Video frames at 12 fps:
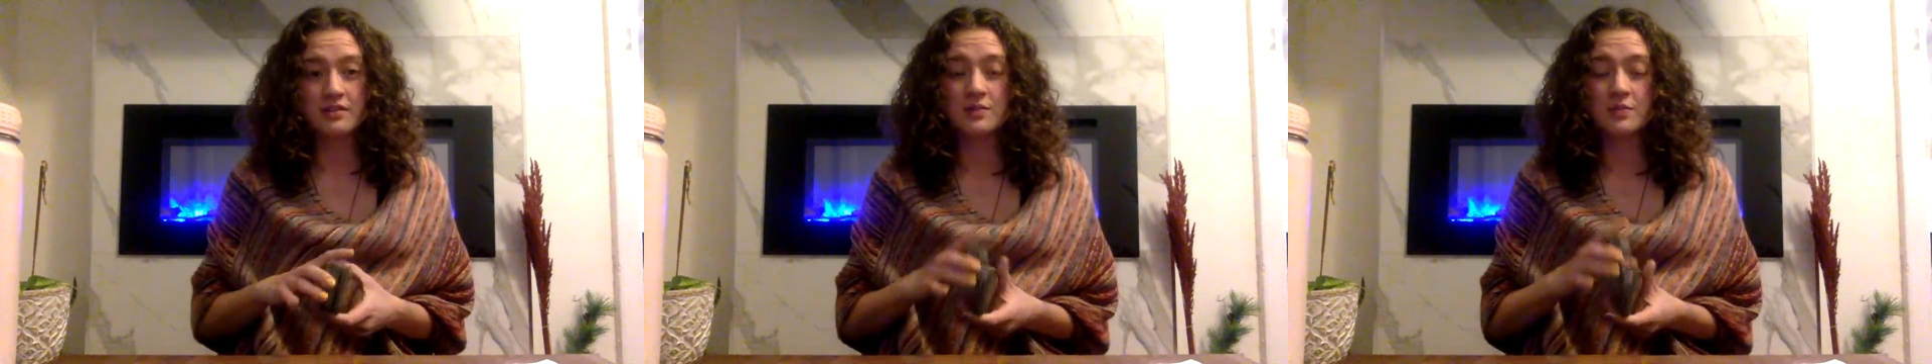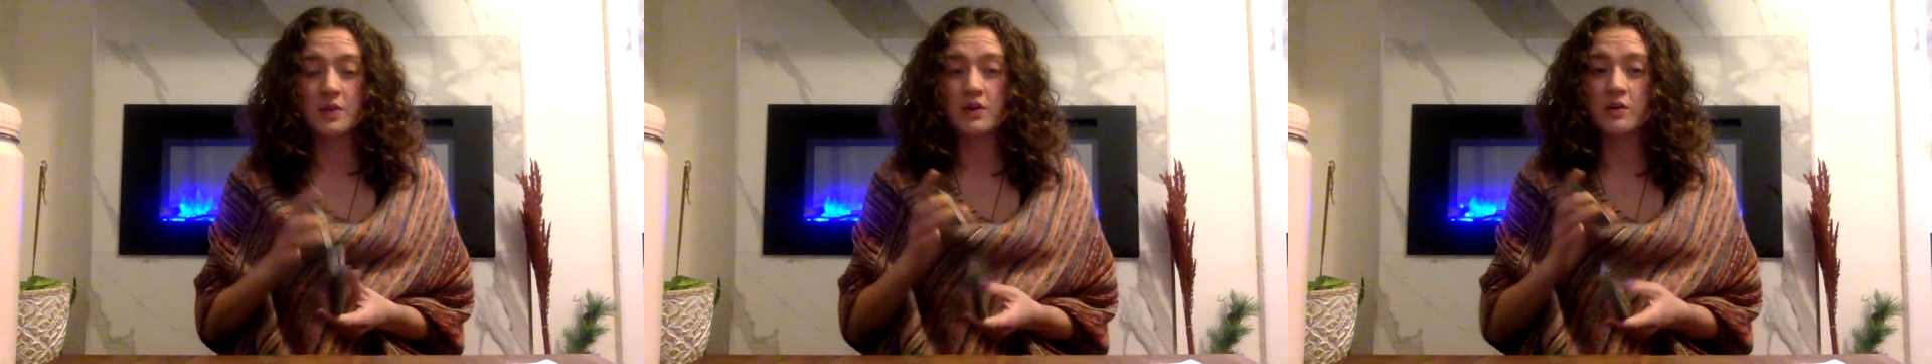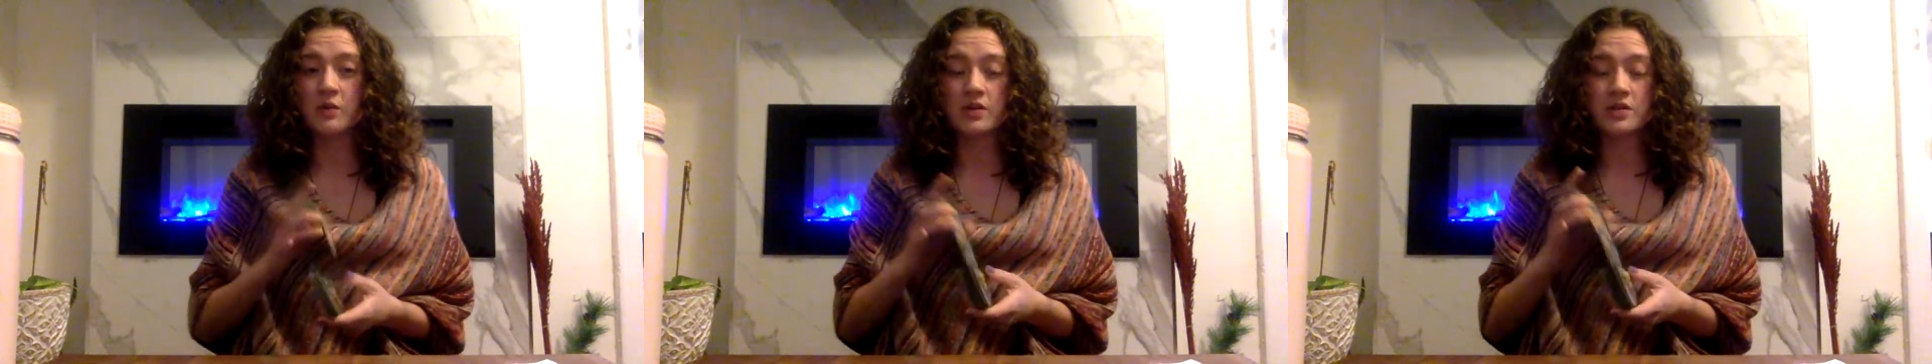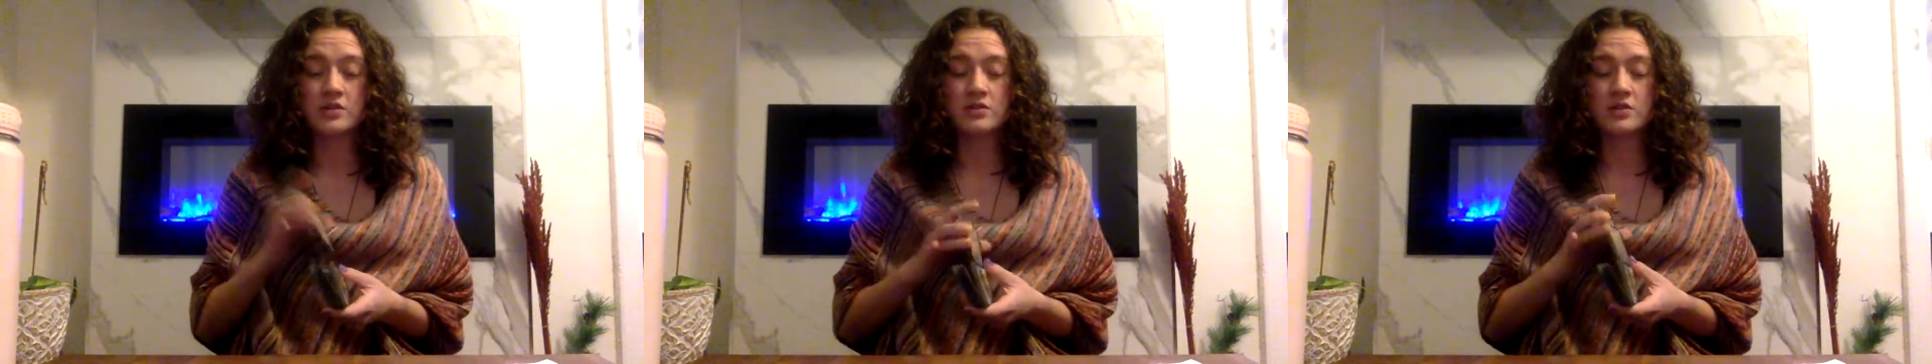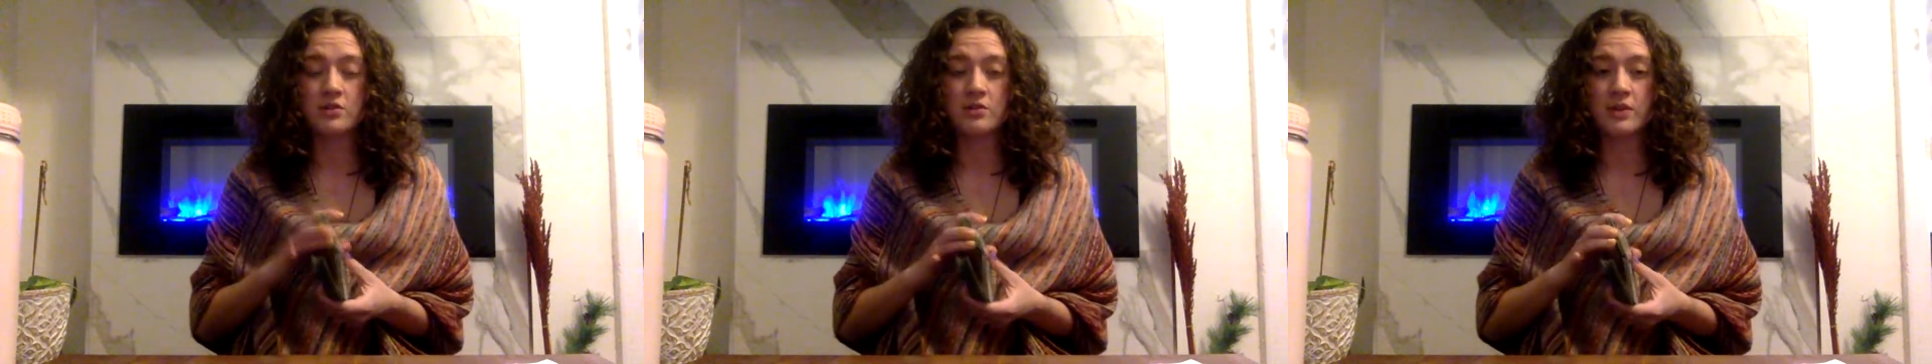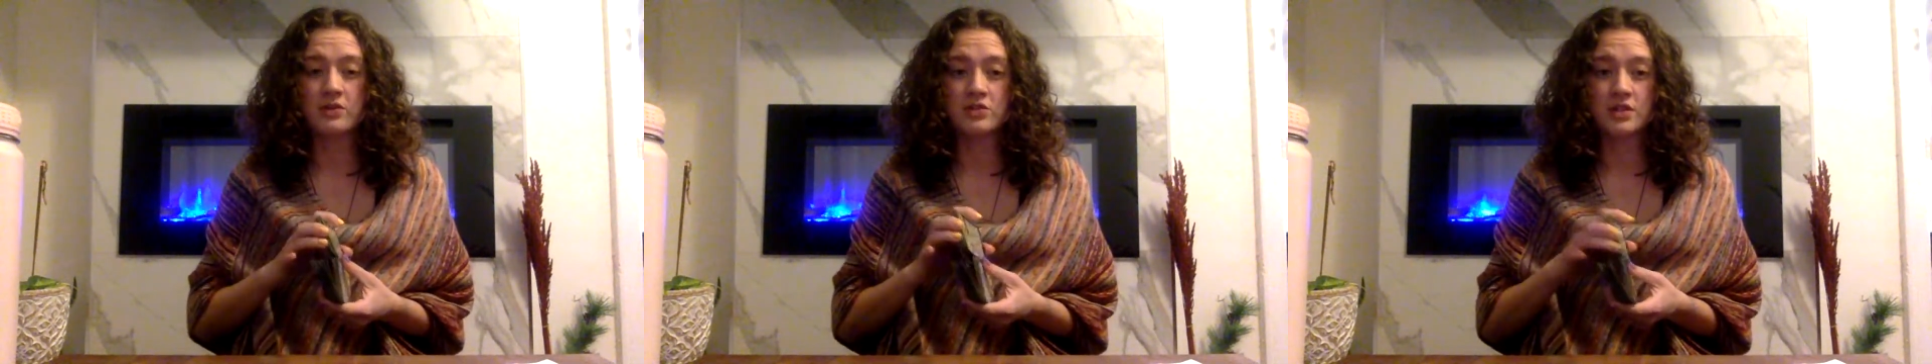Spirit wants you to know
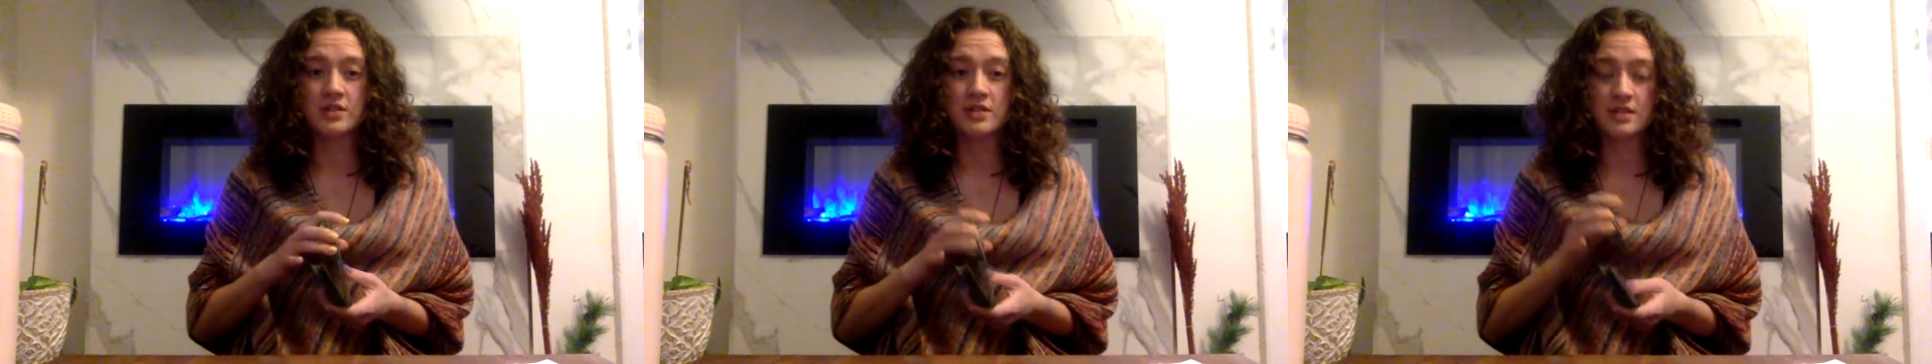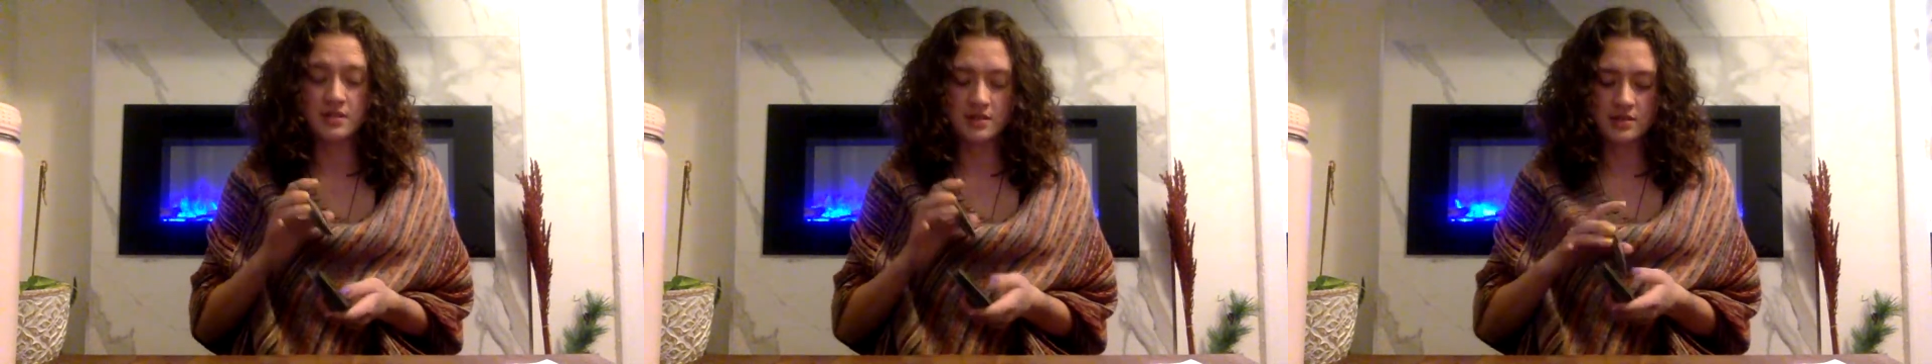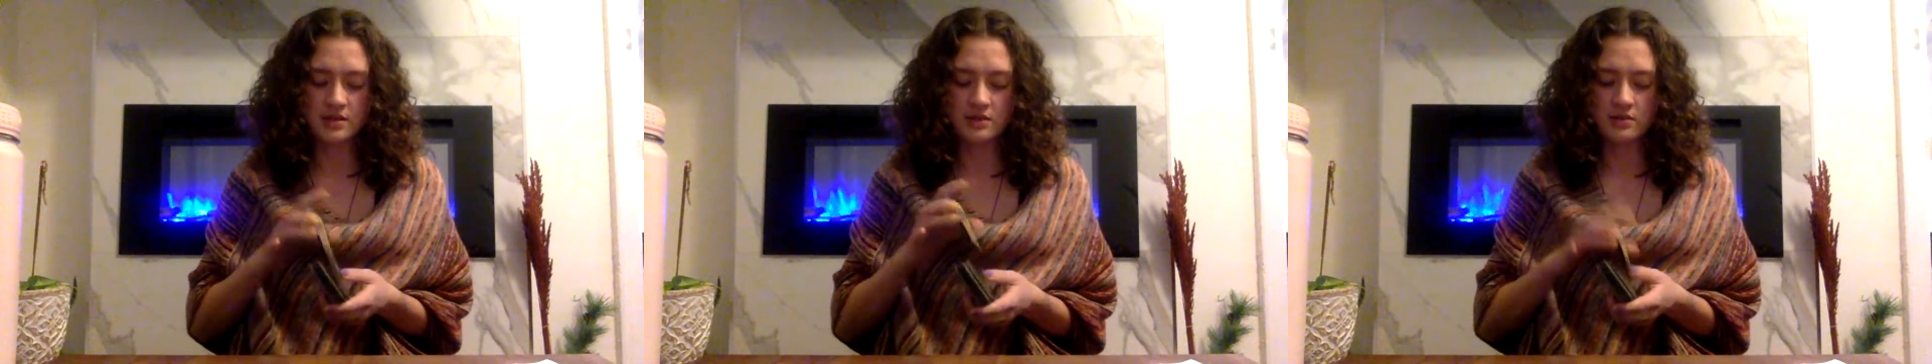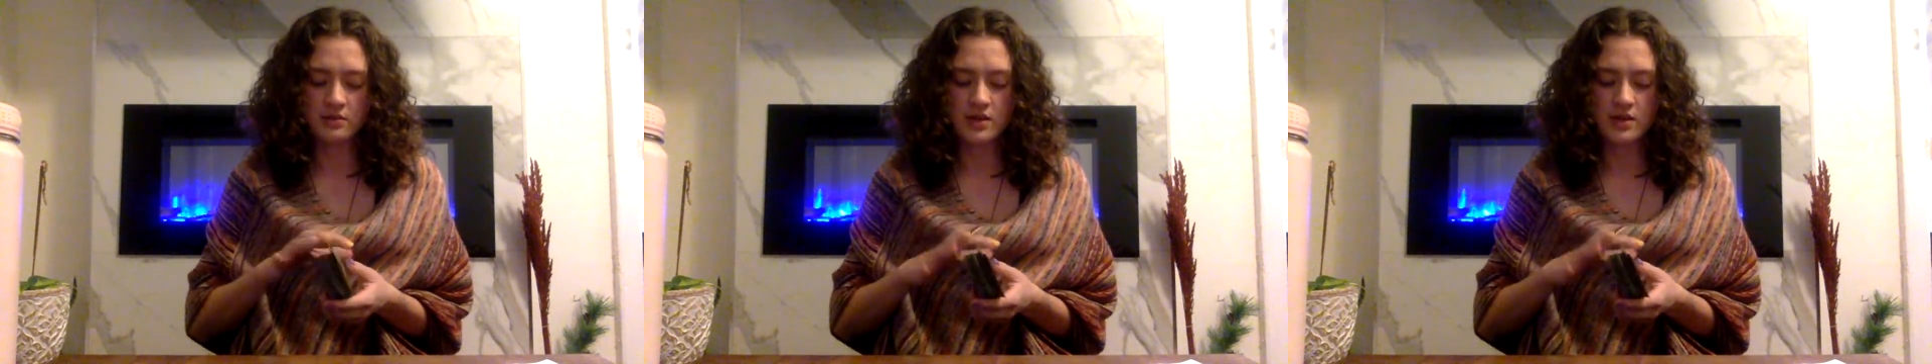about justice. So